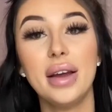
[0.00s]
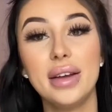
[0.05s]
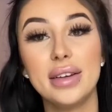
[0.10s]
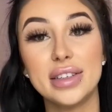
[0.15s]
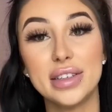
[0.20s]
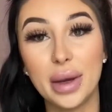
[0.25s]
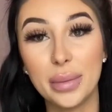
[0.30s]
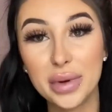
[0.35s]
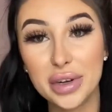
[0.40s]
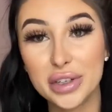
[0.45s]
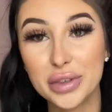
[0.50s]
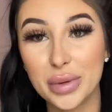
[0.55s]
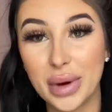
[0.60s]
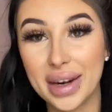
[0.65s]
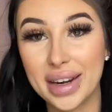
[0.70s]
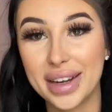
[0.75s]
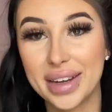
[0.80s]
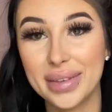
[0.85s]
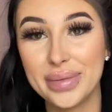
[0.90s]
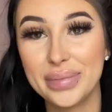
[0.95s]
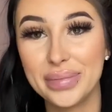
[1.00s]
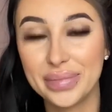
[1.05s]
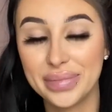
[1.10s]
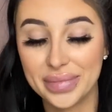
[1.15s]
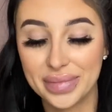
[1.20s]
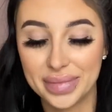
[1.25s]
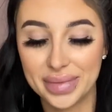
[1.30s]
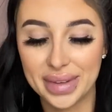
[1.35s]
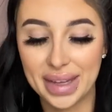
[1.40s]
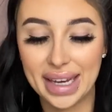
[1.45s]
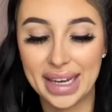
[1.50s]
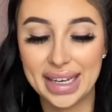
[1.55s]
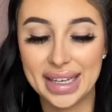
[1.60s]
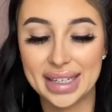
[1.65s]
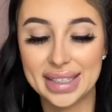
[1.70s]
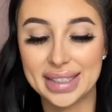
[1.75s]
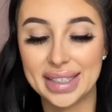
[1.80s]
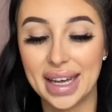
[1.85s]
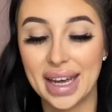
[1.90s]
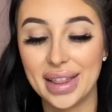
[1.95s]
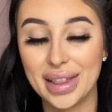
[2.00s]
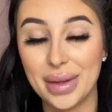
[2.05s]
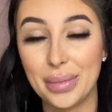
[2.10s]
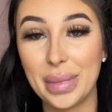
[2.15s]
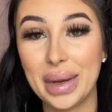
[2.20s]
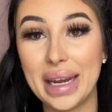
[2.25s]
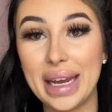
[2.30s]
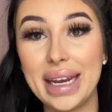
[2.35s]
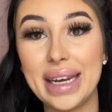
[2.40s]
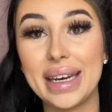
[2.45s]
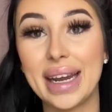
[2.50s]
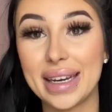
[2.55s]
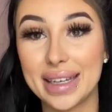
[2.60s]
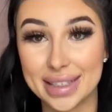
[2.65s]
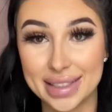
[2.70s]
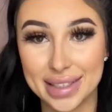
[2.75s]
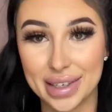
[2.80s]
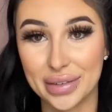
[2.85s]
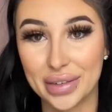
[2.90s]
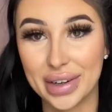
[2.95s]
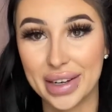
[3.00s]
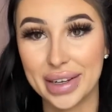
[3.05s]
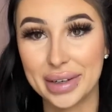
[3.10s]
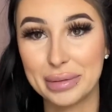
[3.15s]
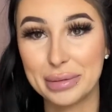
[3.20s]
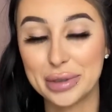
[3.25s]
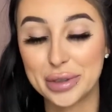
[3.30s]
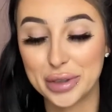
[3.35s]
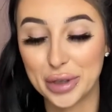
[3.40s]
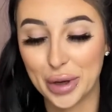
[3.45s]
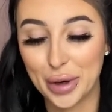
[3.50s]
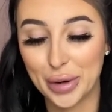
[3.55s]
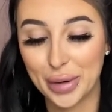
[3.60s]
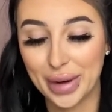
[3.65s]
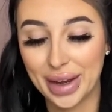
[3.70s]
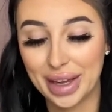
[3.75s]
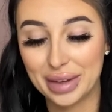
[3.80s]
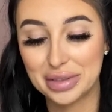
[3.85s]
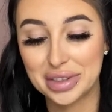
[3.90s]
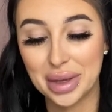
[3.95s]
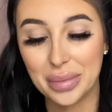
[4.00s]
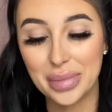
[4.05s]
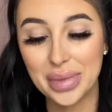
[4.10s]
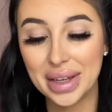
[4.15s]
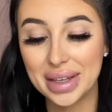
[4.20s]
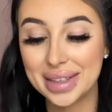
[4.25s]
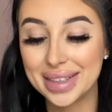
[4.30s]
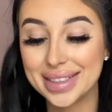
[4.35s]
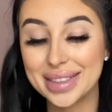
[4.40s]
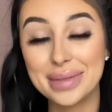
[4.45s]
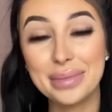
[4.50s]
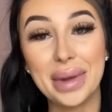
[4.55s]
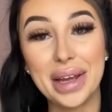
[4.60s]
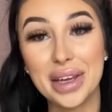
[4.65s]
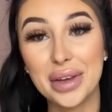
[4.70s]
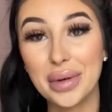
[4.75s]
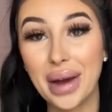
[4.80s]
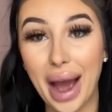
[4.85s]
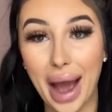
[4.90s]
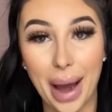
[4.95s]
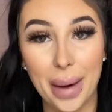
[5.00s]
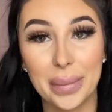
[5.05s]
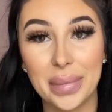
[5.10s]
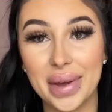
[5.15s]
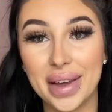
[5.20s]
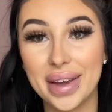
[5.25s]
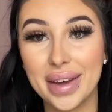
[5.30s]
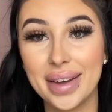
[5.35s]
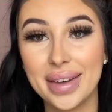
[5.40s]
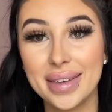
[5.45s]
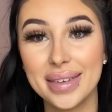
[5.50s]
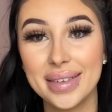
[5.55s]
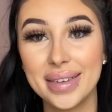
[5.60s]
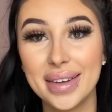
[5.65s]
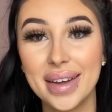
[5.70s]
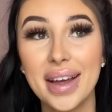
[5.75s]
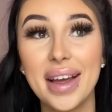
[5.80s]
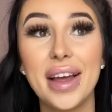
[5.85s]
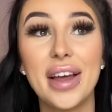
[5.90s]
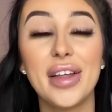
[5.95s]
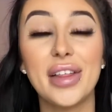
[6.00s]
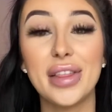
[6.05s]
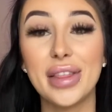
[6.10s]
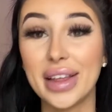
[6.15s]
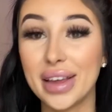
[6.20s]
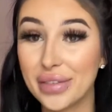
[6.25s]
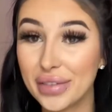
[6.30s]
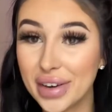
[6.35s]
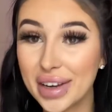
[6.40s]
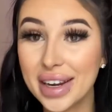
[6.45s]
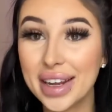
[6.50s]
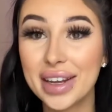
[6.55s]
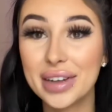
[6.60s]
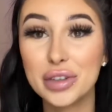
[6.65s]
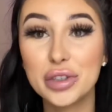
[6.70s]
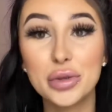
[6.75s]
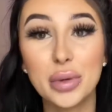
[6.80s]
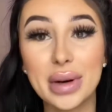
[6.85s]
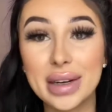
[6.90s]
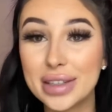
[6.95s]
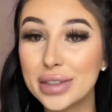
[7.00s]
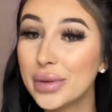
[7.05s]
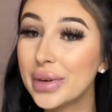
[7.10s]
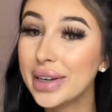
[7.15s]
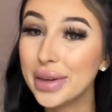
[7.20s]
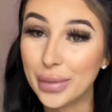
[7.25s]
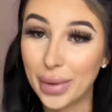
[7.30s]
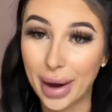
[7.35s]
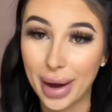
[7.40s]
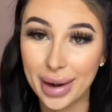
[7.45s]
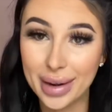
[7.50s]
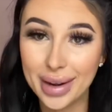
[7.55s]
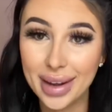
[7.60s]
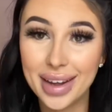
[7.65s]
Number 20 is eliminate negativity. So if something doesn't make you happy, leave it in 2021.